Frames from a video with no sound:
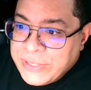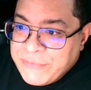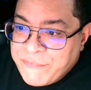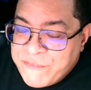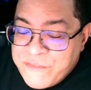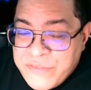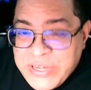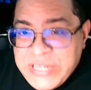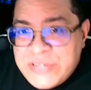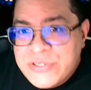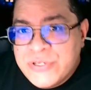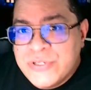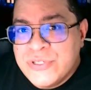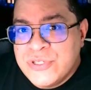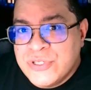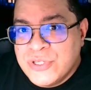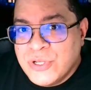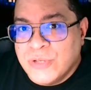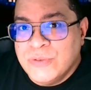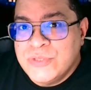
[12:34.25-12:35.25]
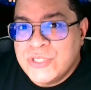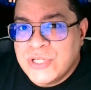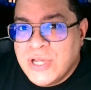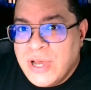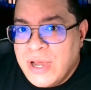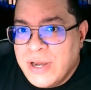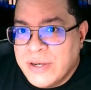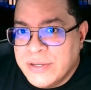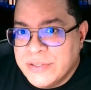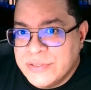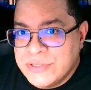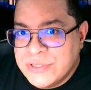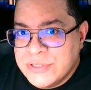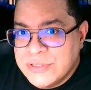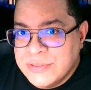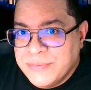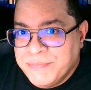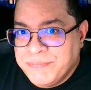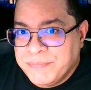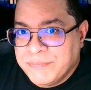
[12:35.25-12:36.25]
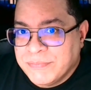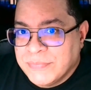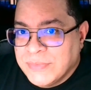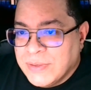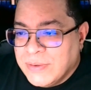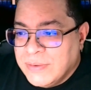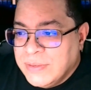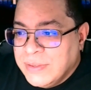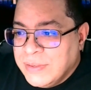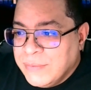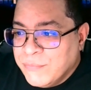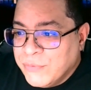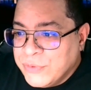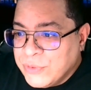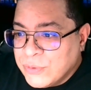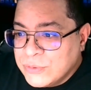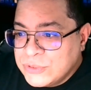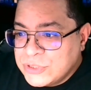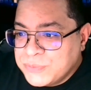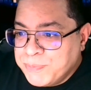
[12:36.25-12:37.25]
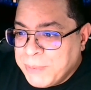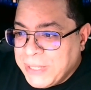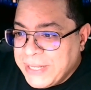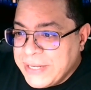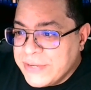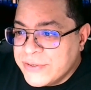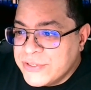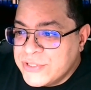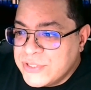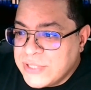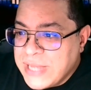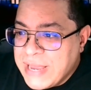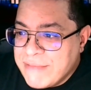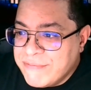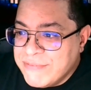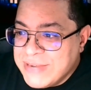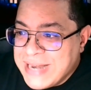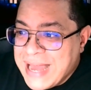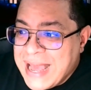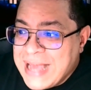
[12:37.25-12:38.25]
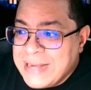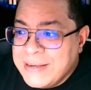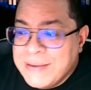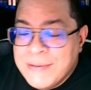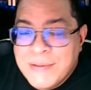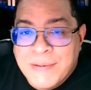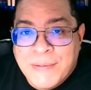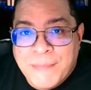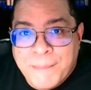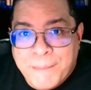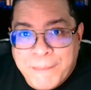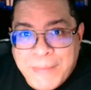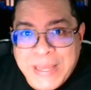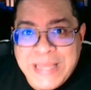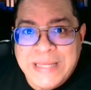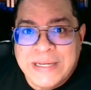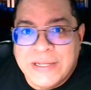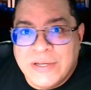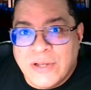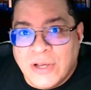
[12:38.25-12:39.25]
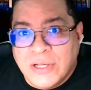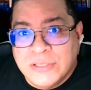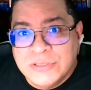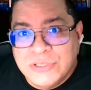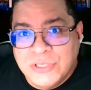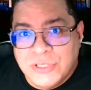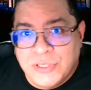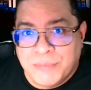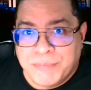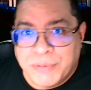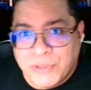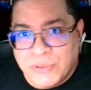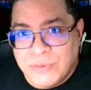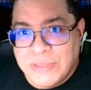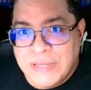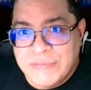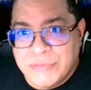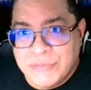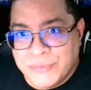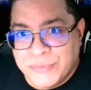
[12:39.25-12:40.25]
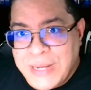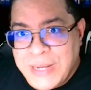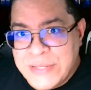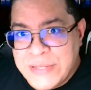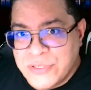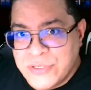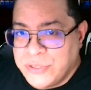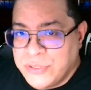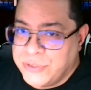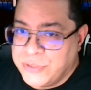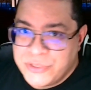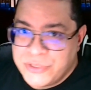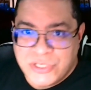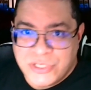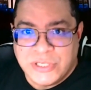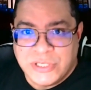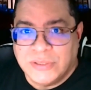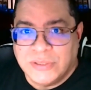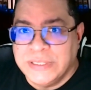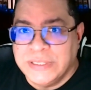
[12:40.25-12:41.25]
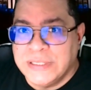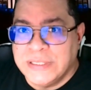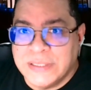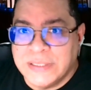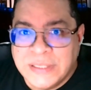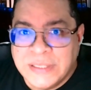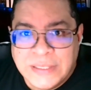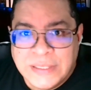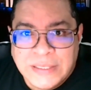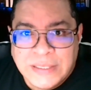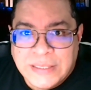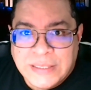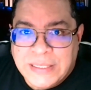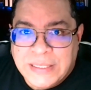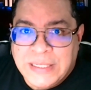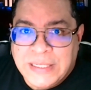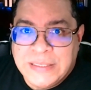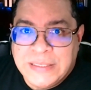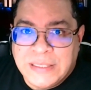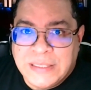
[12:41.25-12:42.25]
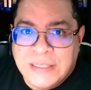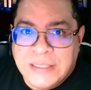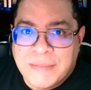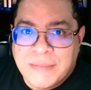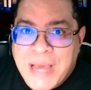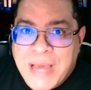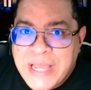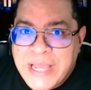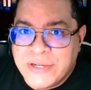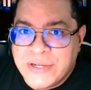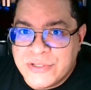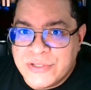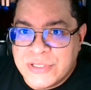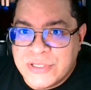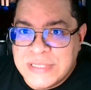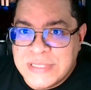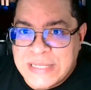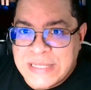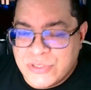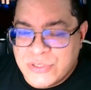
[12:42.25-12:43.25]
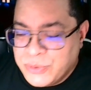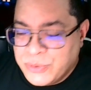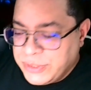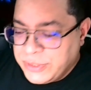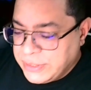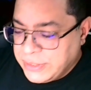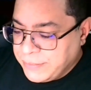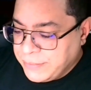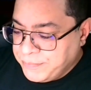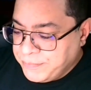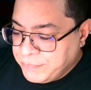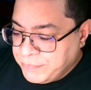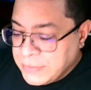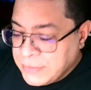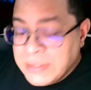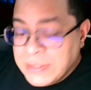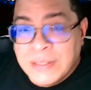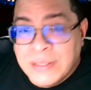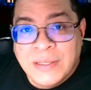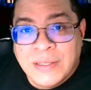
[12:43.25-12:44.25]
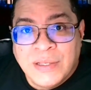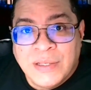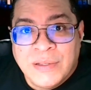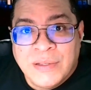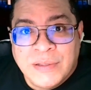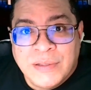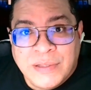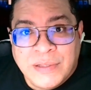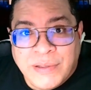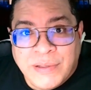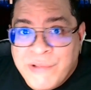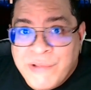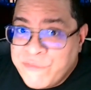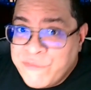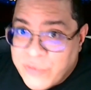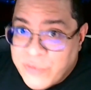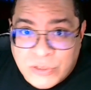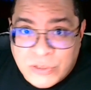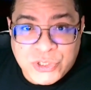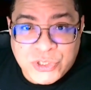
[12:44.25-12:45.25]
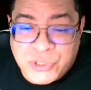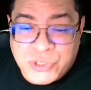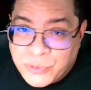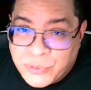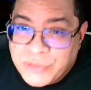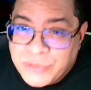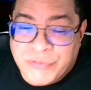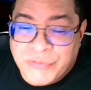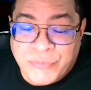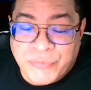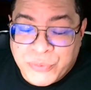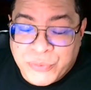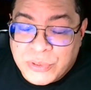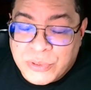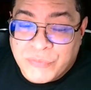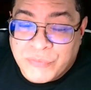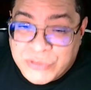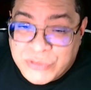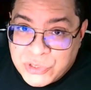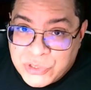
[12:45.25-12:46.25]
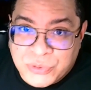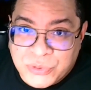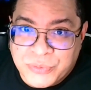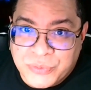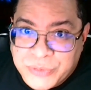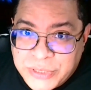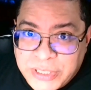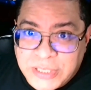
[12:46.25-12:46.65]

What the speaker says: features those cards, when those players have not made it onto the pro level roster, they're still in the minors and that sort of thing, it falls short of a true rookie